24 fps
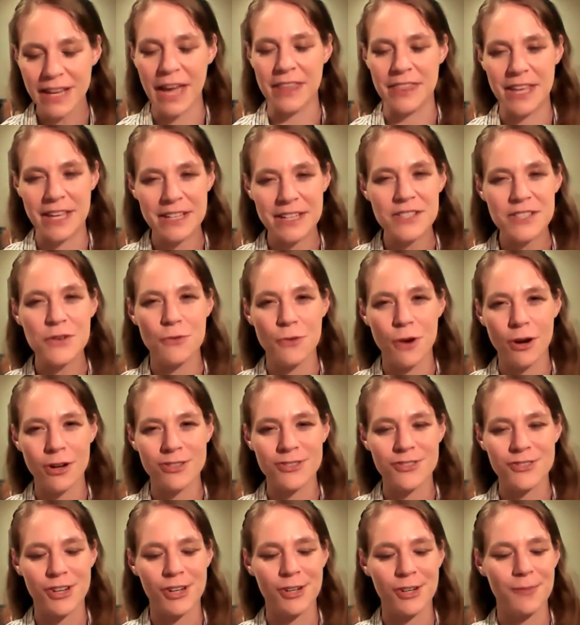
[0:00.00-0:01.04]
Okay, that is a
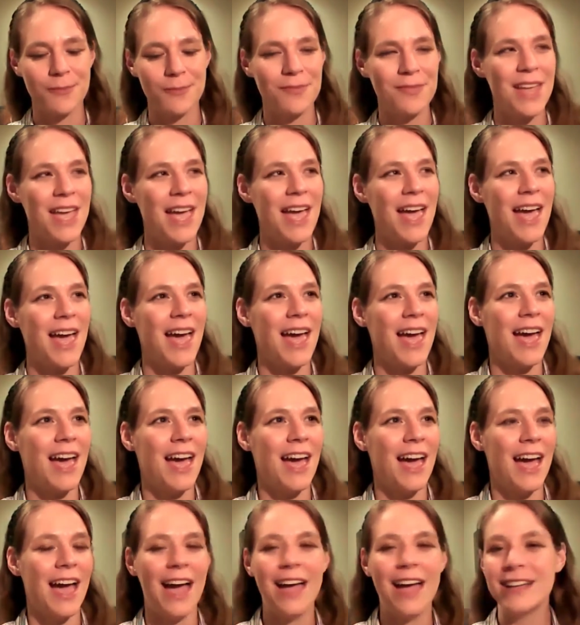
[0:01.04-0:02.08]
rock star.
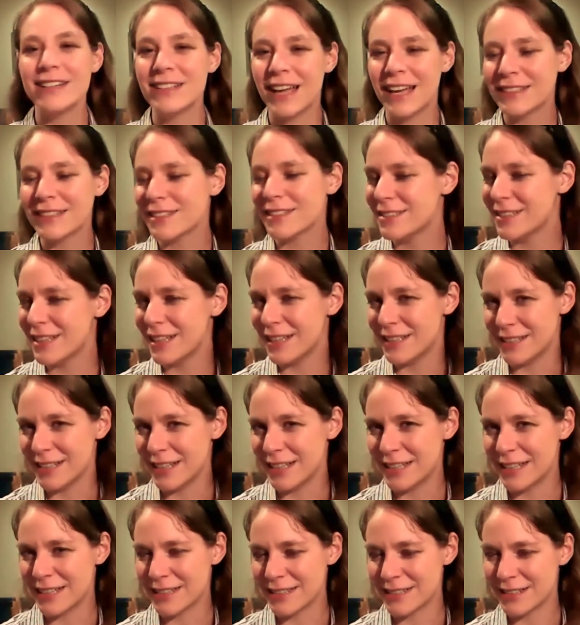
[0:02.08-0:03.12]
And as I said,
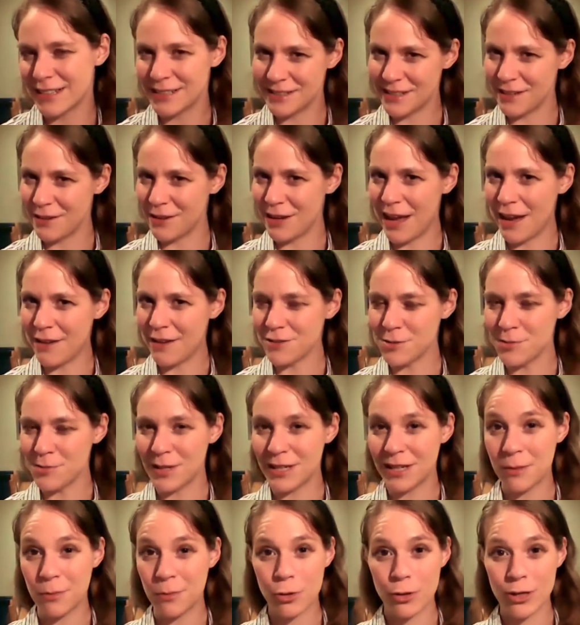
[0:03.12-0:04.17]
it doesn't necessarily have to be
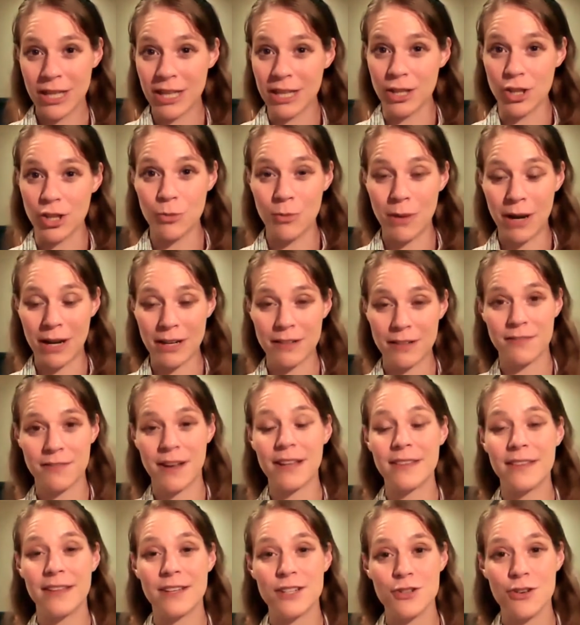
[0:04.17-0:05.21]
an employee. You might
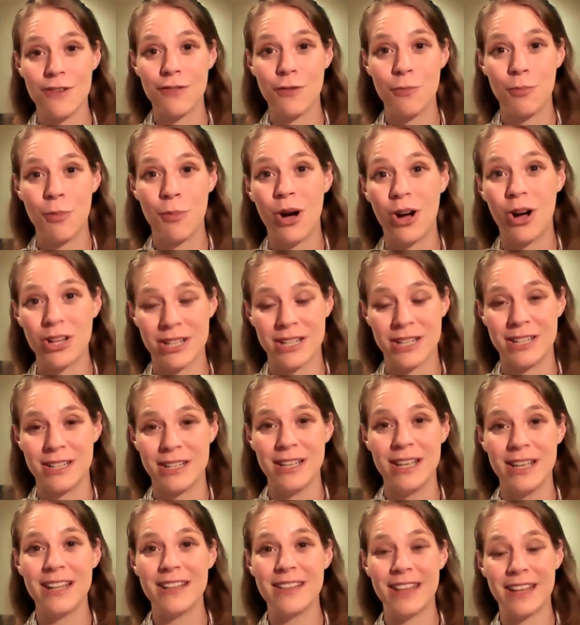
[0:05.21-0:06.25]
find that you have a
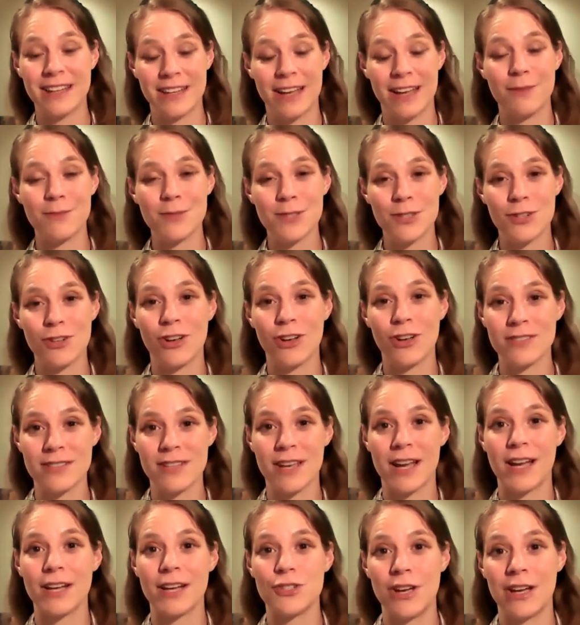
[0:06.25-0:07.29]
partner that comes
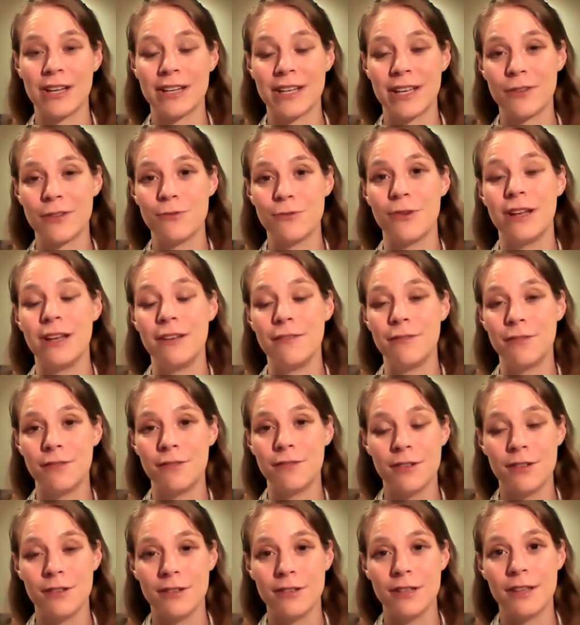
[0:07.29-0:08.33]
alongside you and can really
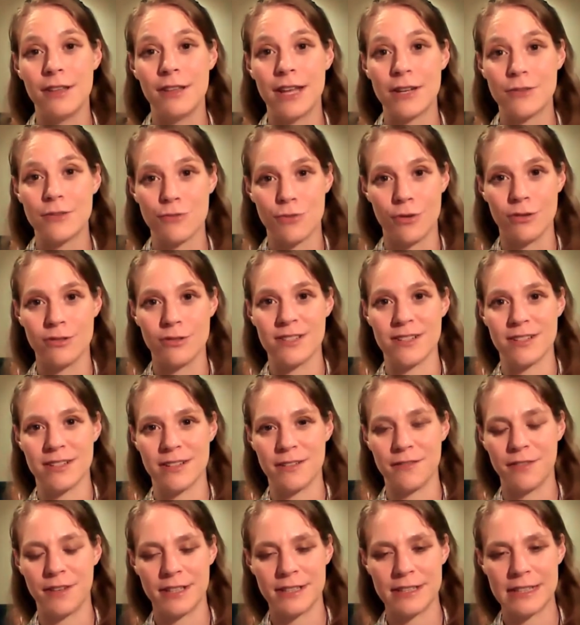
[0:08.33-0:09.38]
fulfill that role
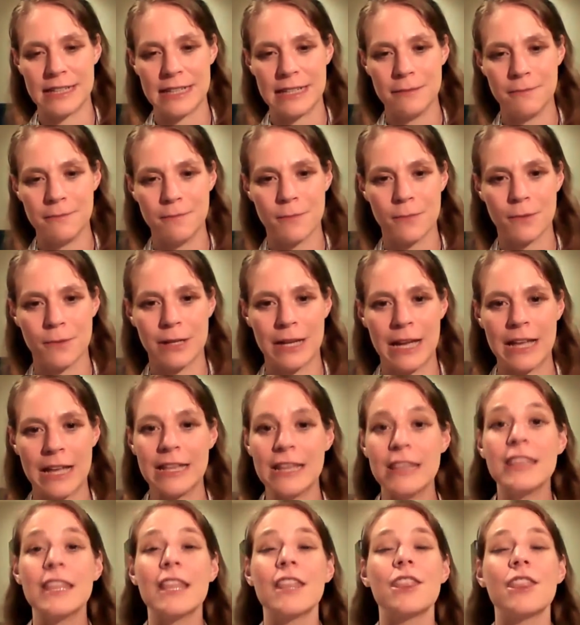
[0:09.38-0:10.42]
significantly. Okay, and
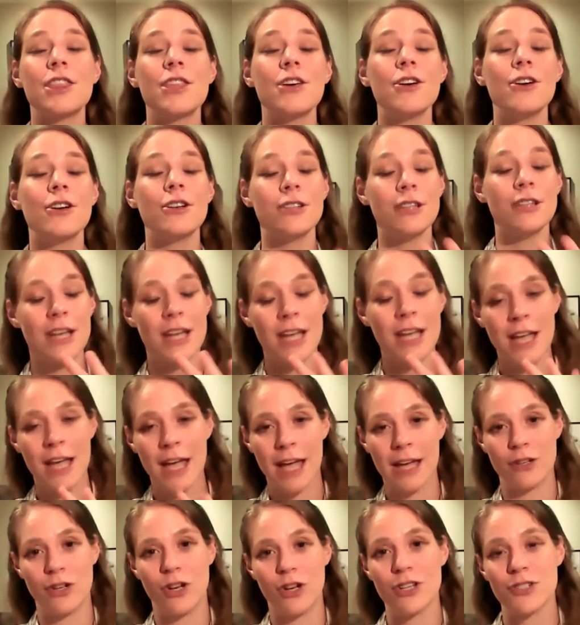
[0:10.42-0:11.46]
then the third
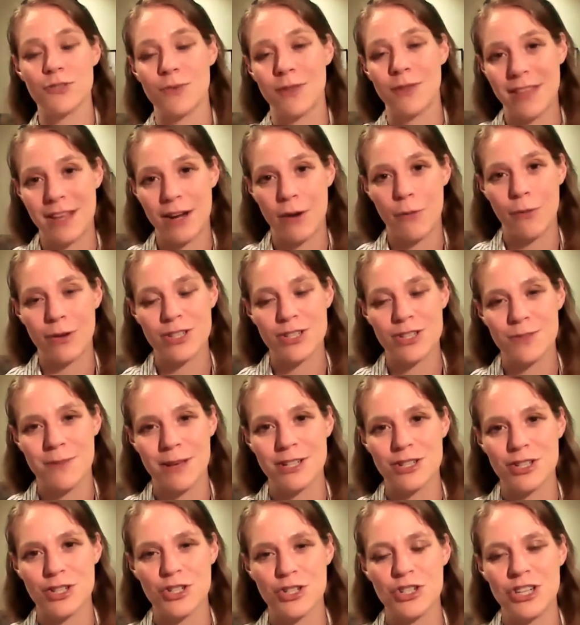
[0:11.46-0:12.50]
and last one that I want to
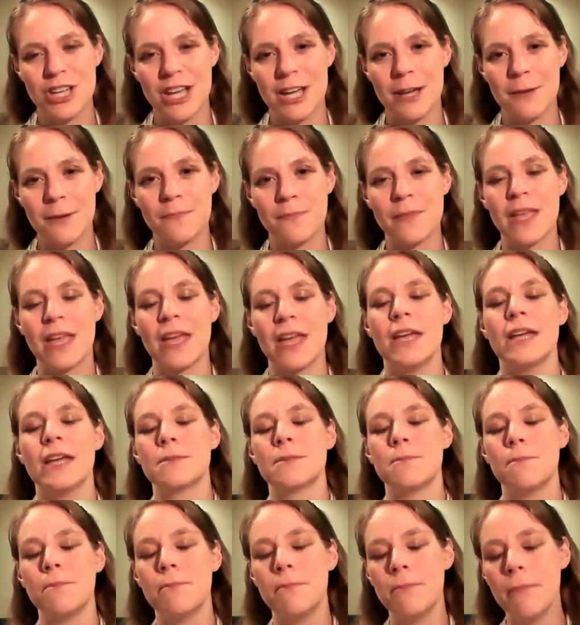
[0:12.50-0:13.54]
mention today
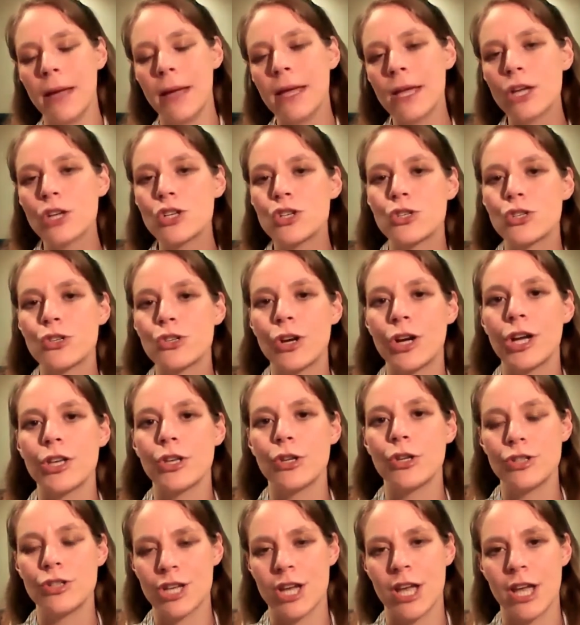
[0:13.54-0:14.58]
is make sure
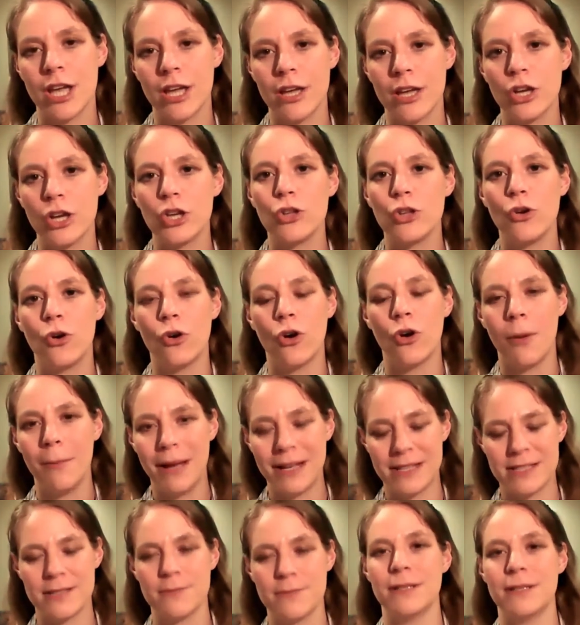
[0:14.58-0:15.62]
you check your
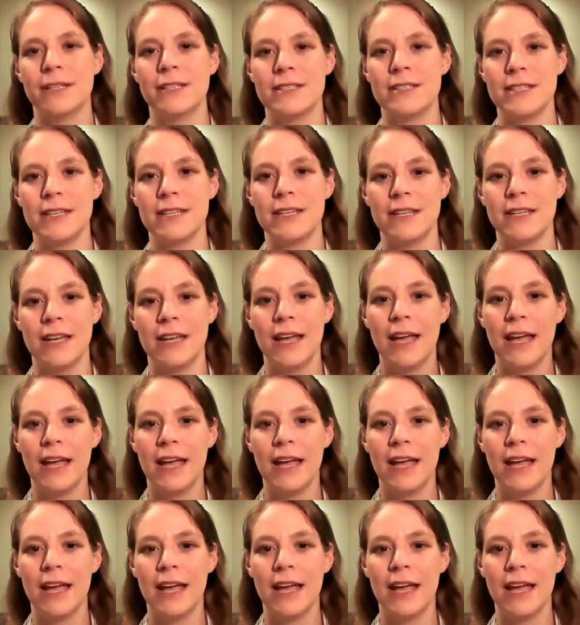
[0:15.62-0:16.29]
compatibility.